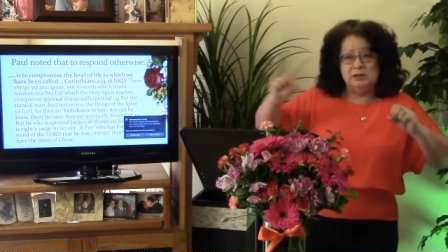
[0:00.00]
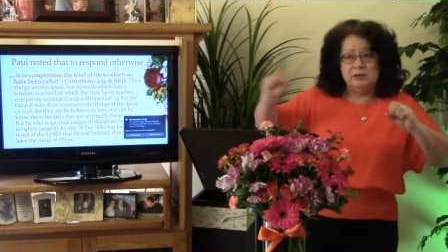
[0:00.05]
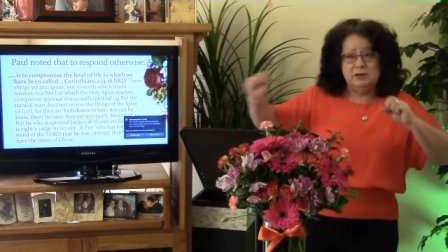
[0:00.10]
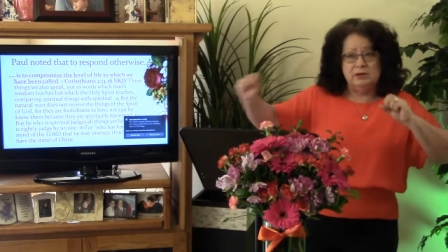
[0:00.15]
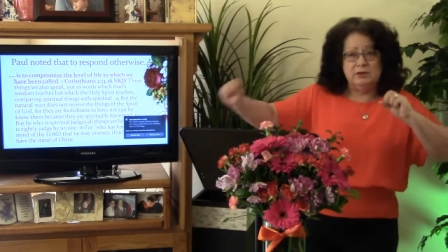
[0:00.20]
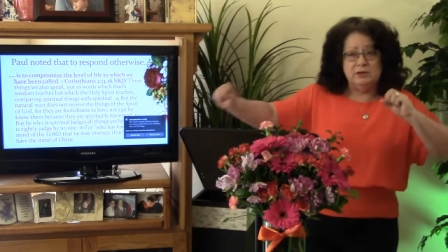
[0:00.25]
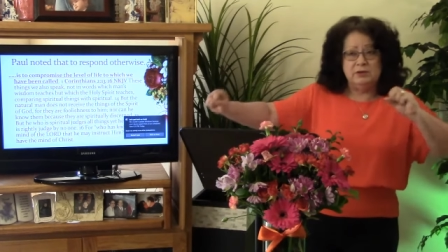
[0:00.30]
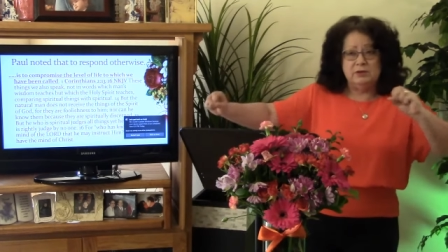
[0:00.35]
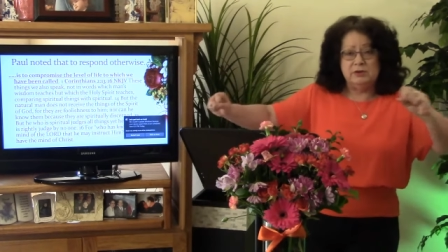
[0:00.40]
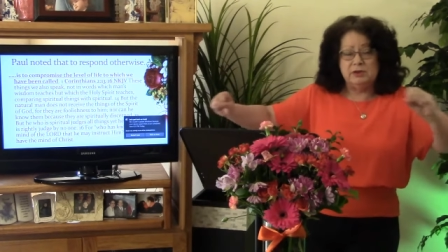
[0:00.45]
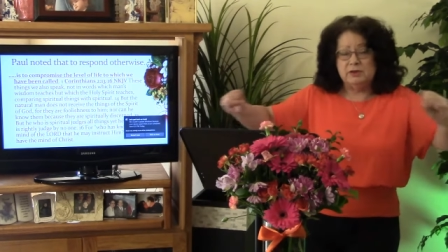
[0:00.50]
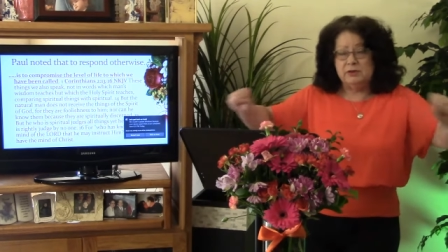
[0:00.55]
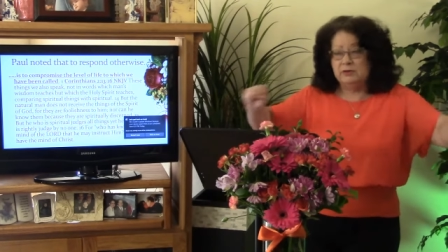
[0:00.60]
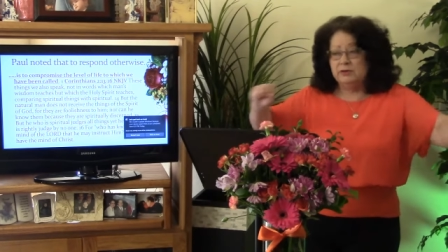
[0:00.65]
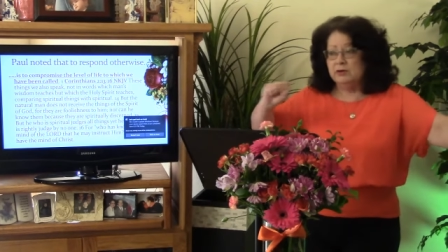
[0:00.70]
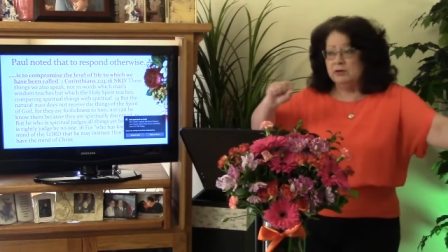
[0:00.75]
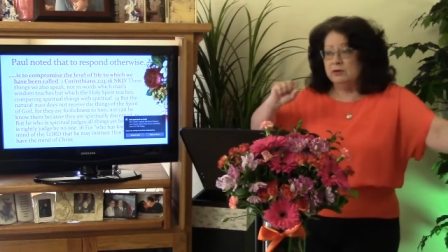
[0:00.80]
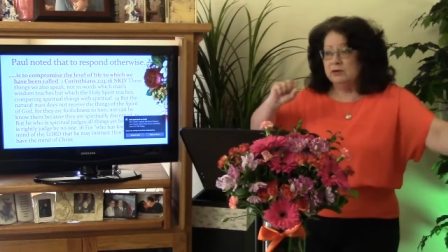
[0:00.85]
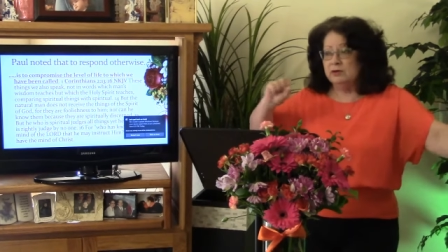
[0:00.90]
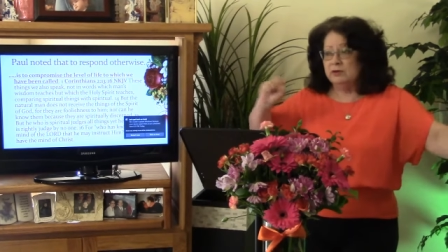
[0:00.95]
you know they're and
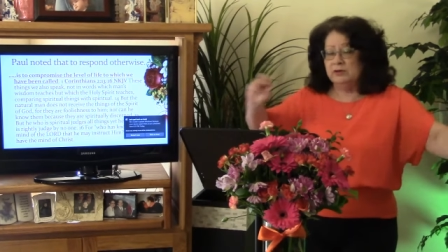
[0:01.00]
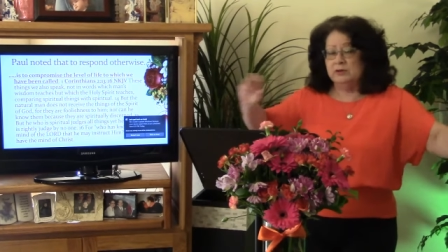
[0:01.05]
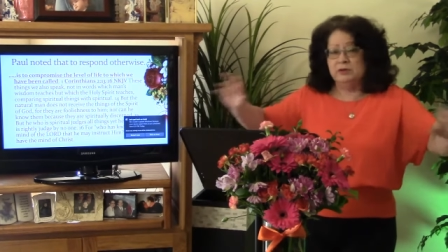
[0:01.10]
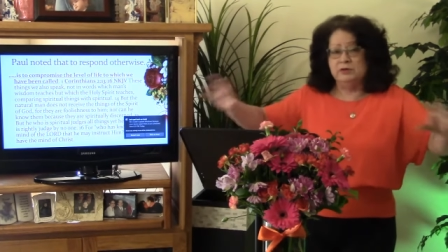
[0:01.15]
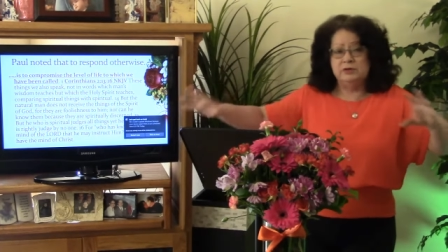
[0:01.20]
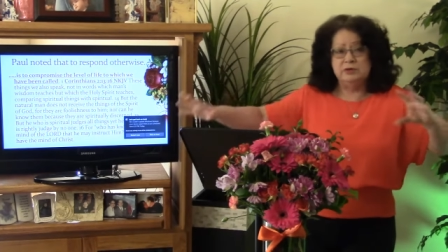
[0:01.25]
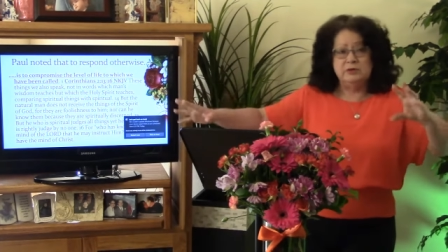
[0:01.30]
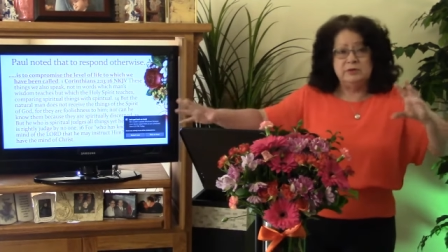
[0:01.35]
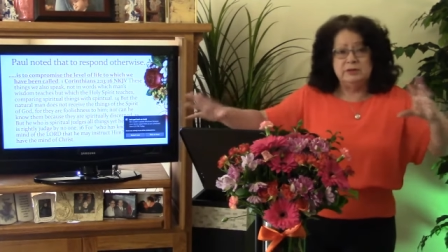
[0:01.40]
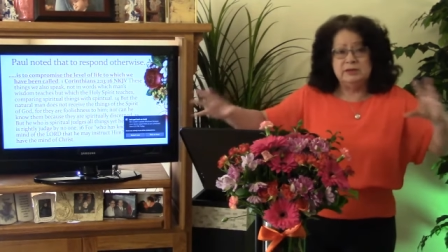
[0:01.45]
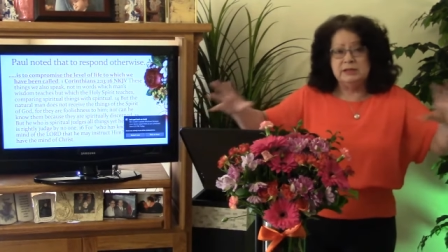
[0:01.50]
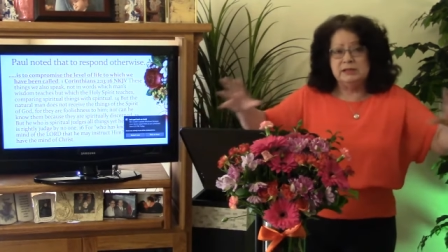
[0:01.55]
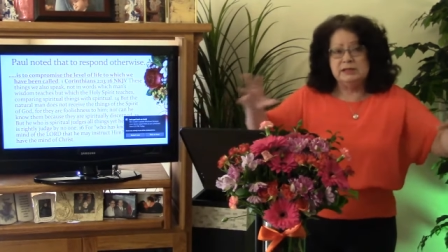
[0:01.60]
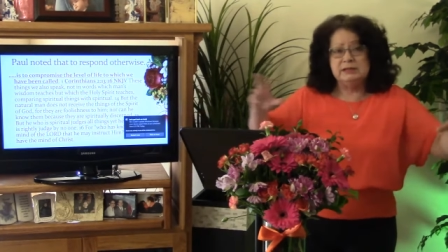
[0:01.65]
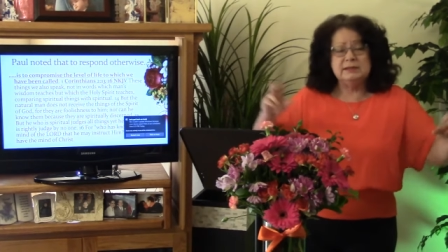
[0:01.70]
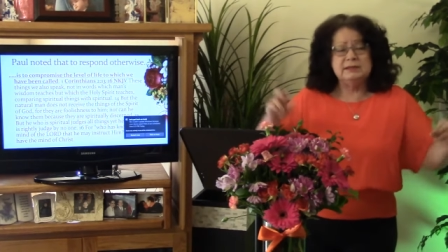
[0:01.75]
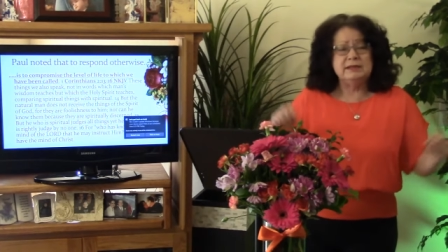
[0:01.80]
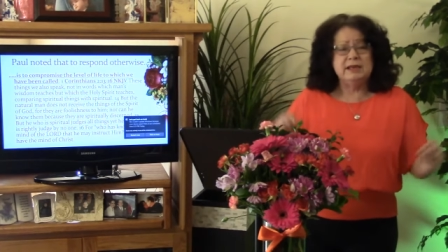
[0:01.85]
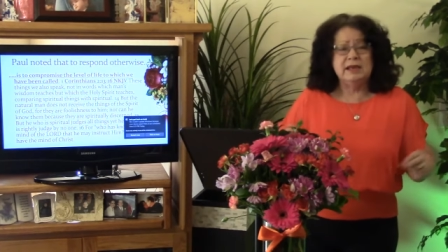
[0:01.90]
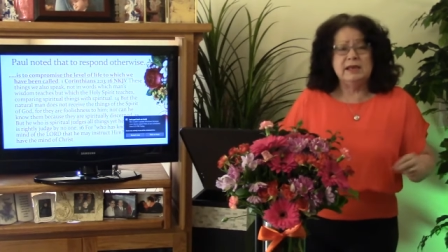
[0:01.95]
they're they're doing
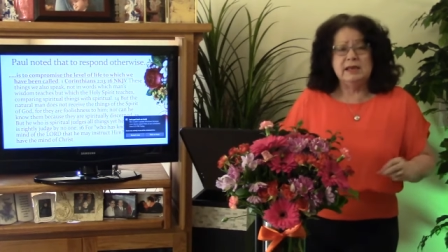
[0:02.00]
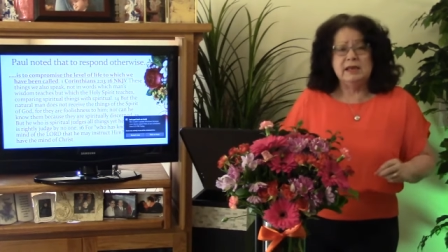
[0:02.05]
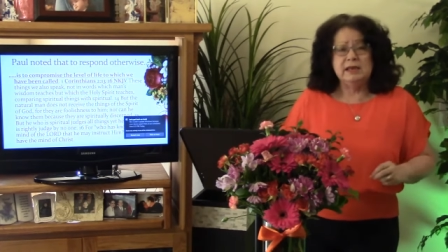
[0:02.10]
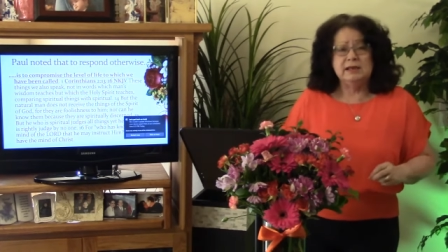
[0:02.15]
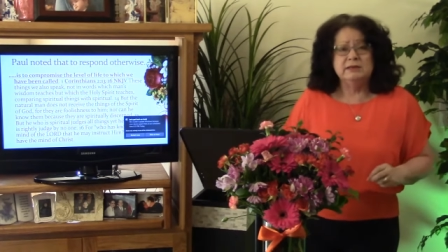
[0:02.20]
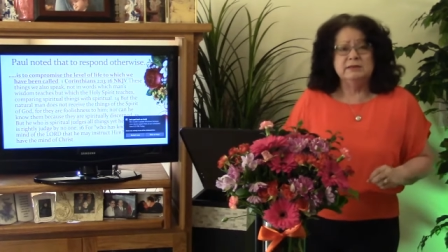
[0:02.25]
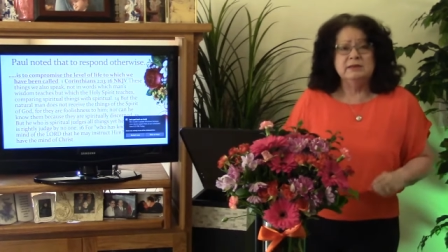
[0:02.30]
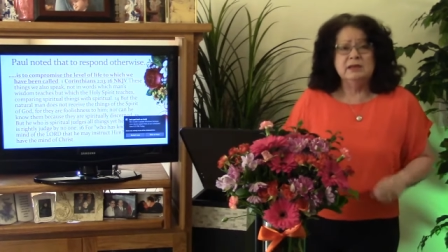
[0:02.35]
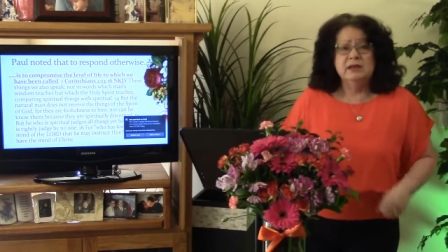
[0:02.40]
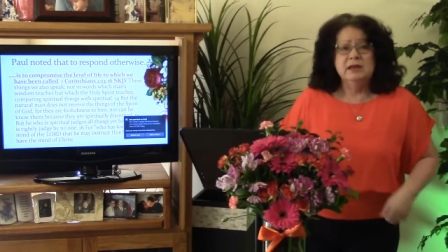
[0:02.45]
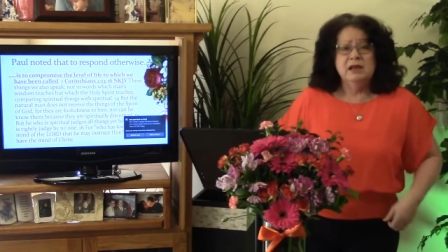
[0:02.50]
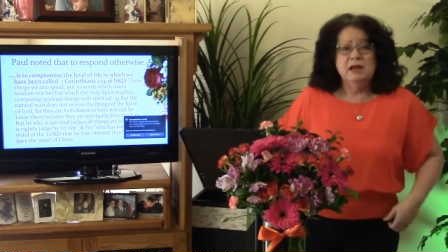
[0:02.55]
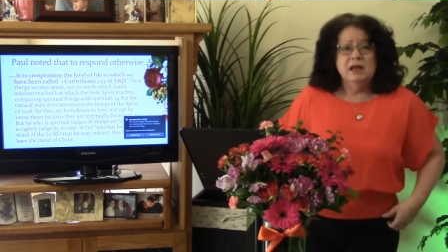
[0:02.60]
these things.